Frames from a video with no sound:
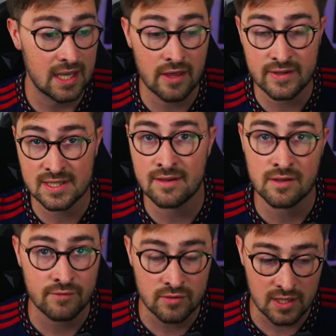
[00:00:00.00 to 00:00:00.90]
In other saves,
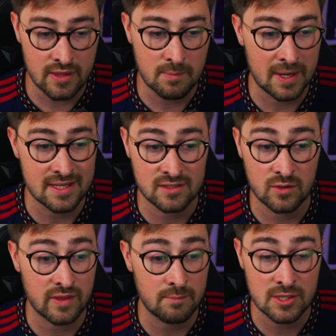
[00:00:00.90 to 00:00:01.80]
I've used other players too,
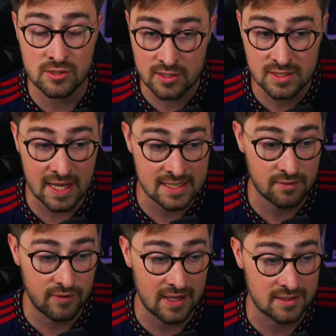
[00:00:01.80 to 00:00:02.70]
and they've been just as
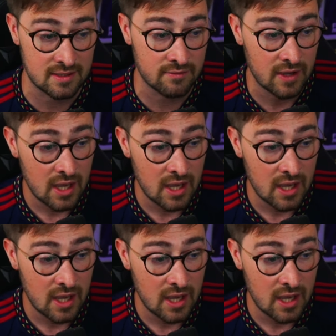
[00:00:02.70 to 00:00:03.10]
effective.